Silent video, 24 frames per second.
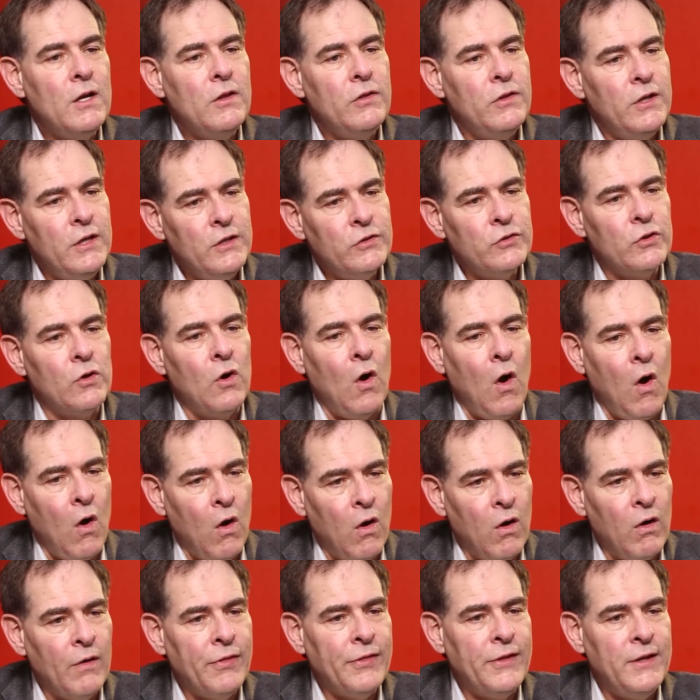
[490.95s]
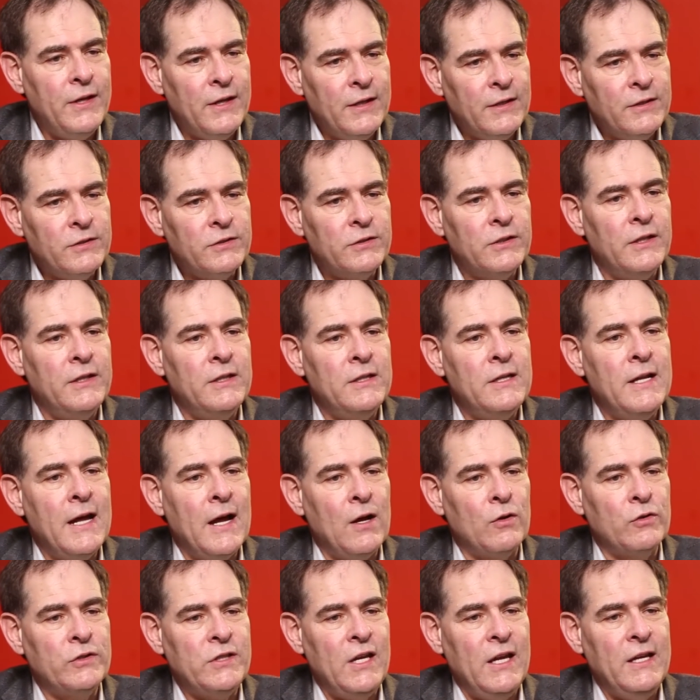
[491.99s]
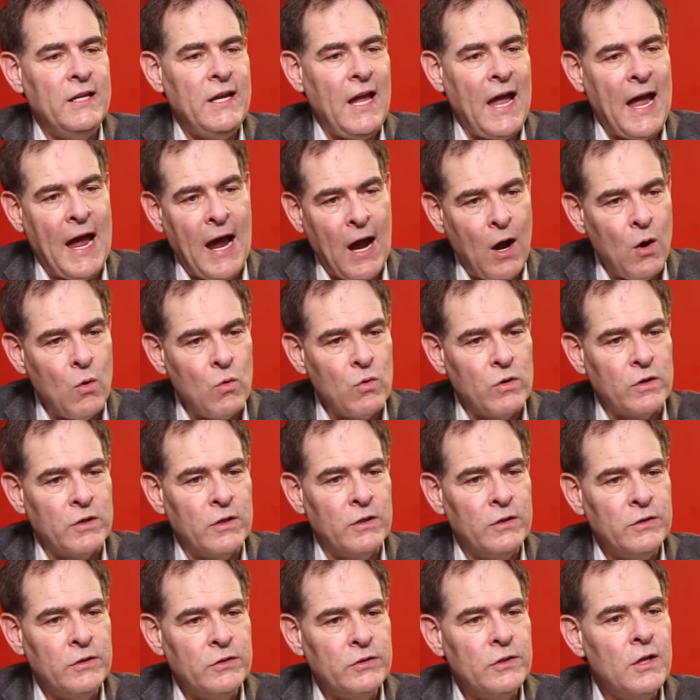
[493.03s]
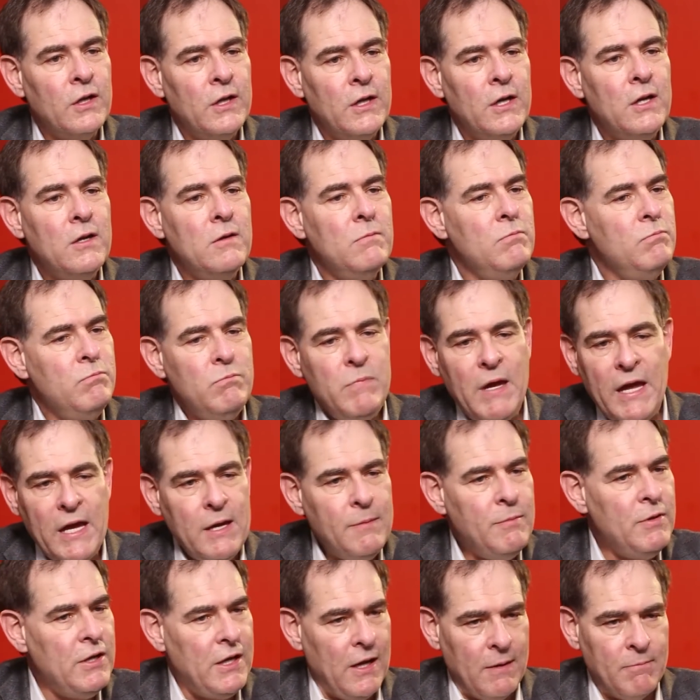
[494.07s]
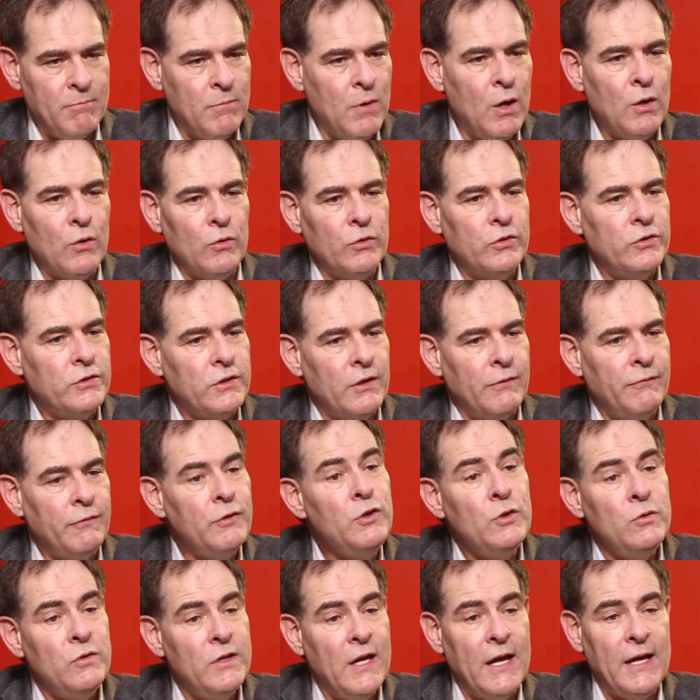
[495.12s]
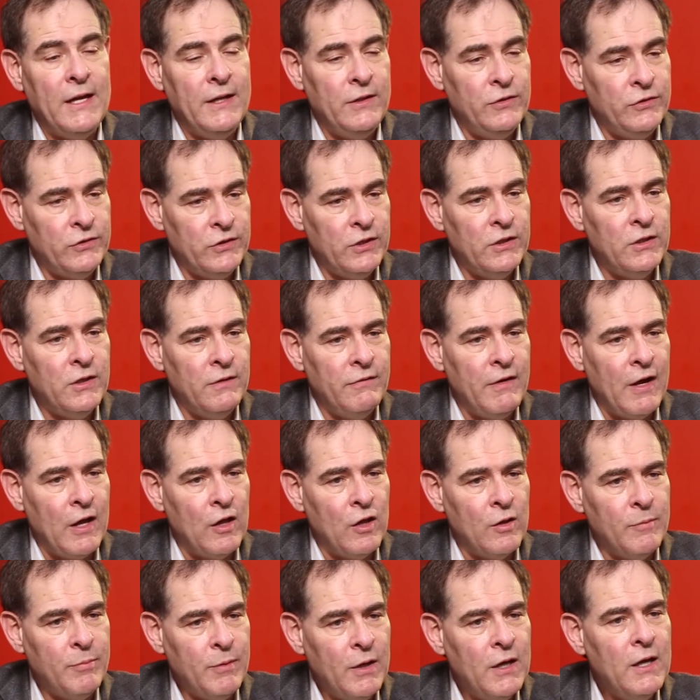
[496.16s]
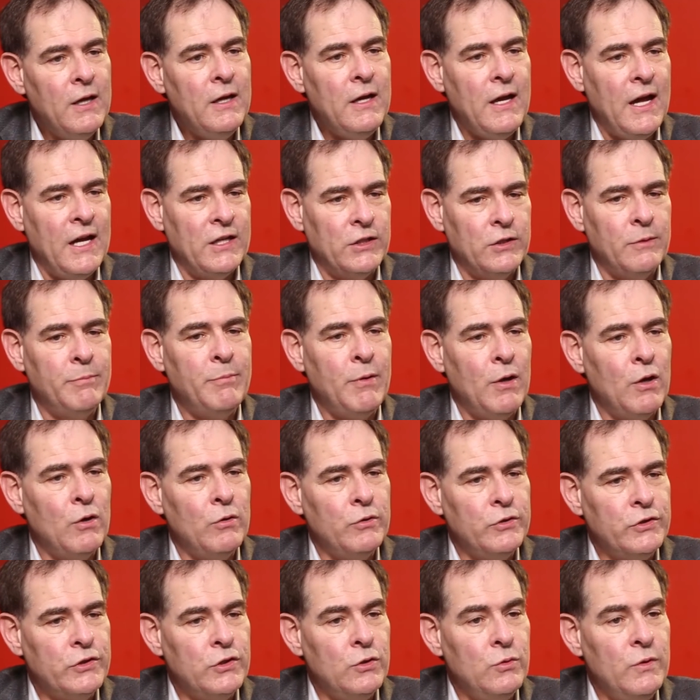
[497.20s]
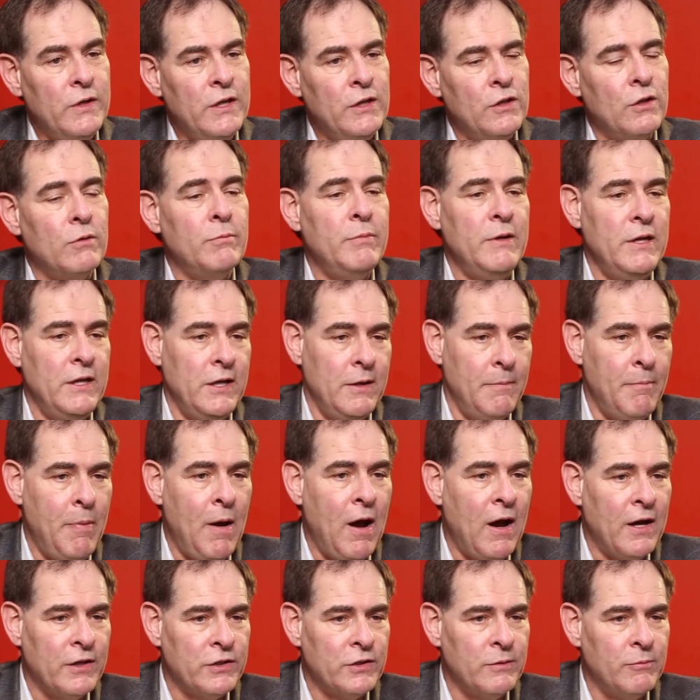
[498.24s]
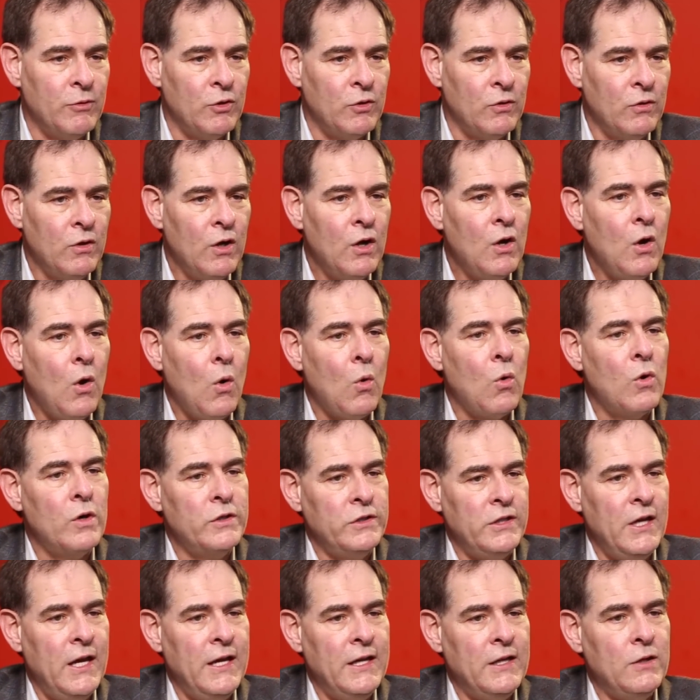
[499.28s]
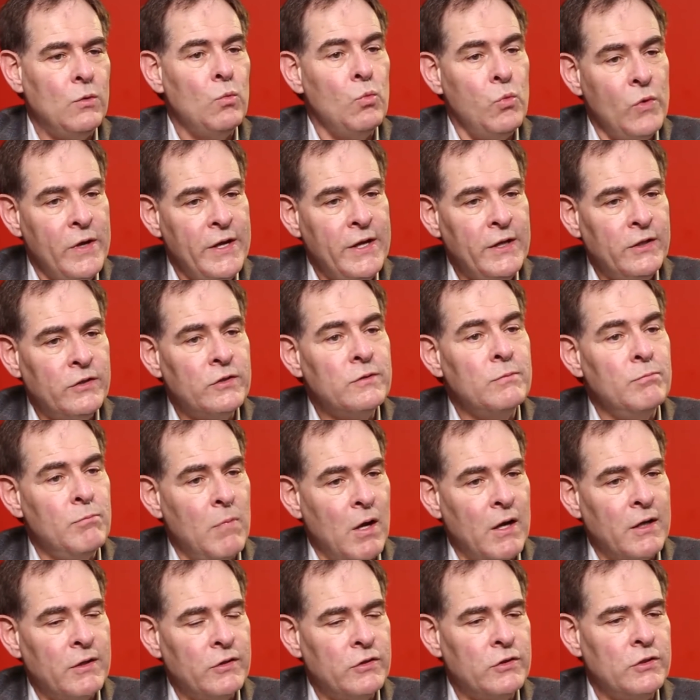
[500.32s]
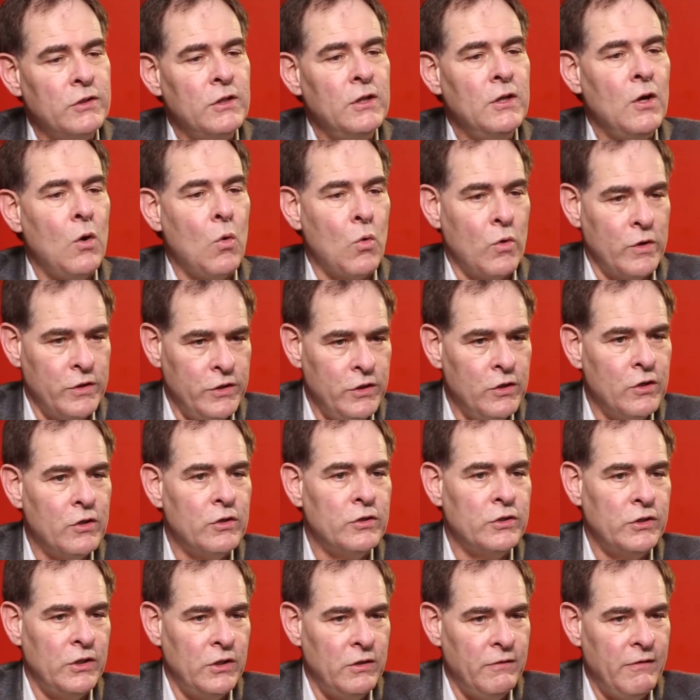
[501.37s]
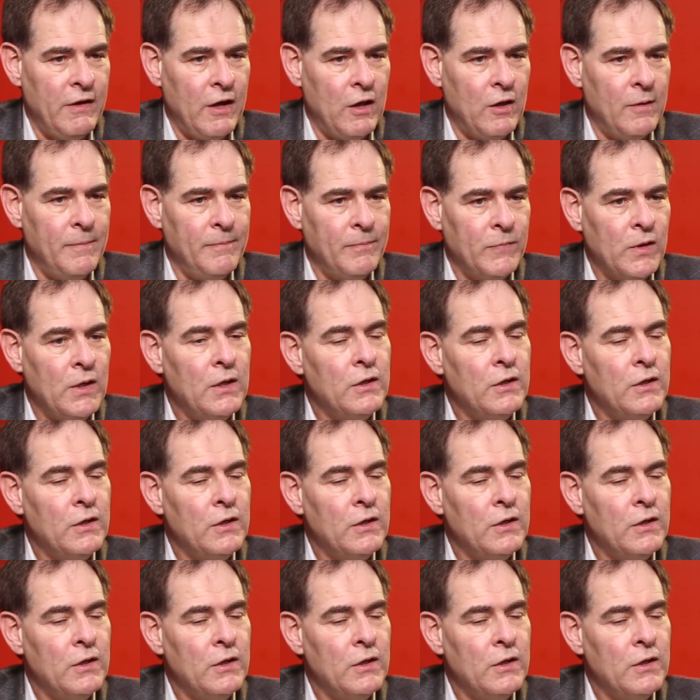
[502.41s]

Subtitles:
these are all things that now take hours, maybe at most a few days to develop, as opposed to either being impossible or take weeks, months, or years to develop.